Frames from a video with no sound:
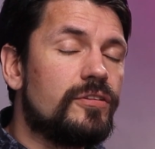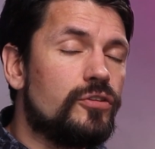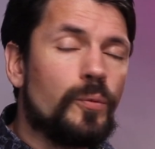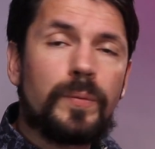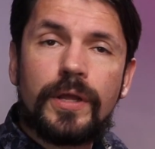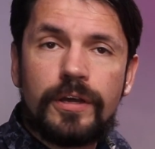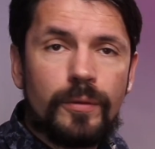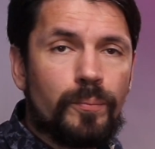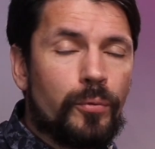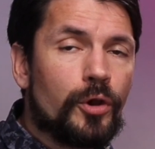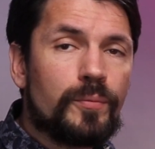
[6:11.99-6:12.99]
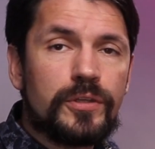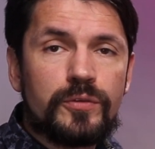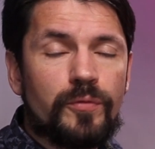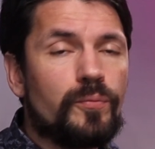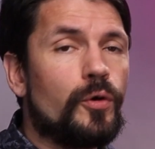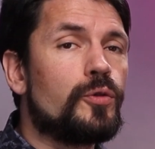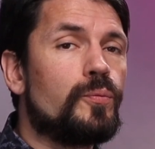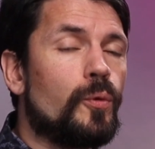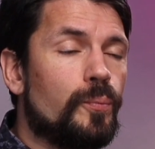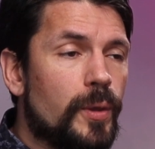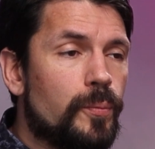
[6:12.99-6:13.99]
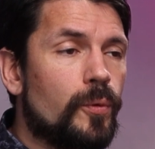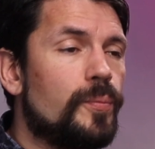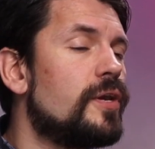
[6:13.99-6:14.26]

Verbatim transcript: duplicate appointments with multiple people,